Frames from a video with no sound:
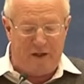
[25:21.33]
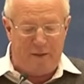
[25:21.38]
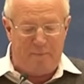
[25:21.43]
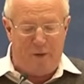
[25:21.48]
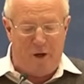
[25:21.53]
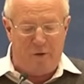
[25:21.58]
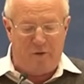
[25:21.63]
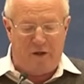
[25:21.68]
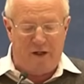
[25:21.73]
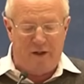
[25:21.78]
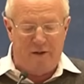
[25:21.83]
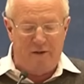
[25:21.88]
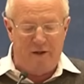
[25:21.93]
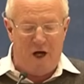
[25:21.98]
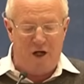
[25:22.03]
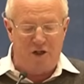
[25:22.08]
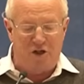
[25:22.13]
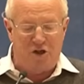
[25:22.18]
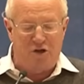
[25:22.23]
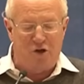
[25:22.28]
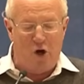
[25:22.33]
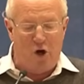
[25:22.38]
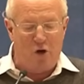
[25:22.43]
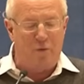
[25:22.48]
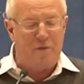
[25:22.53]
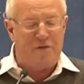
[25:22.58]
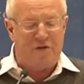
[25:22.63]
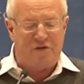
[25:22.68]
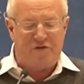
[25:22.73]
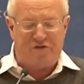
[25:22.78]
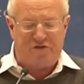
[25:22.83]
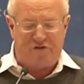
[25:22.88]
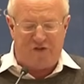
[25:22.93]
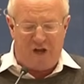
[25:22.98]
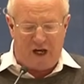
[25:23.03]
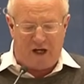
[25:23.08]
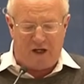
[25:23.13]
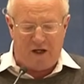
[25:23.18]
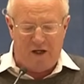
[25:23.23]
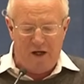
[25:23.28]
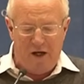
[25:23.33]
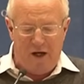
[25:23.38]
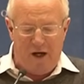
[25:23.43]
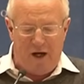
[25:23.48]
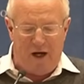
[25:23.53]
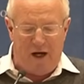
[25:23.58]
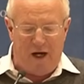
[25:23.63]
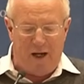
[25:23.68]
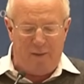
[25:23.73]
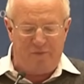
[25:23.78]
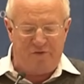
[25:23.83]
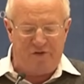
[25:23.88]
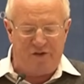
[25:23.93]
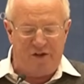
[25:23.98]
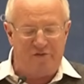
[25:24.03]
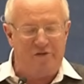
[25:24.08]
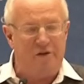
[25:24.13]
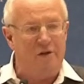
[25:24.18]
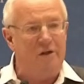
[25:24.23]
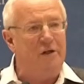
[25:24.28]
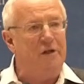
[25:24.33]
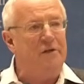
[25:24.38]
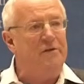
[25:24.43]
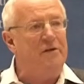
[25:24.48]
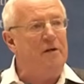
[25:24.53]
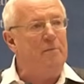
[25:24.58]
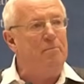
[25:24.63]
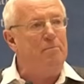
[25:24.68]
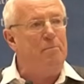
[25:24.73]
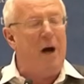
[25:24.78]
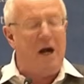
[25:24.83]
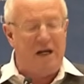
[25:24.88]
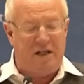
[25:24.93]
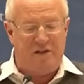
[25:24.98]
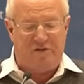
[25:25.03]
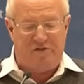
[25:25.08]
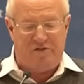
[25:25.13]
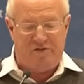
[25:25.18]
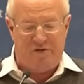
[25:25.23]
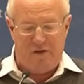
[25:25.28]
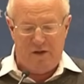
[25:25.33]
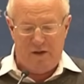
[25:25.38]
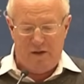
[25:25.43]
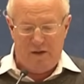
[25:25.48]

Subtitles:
poking a large dog with a stick, are upset to learn that it bites.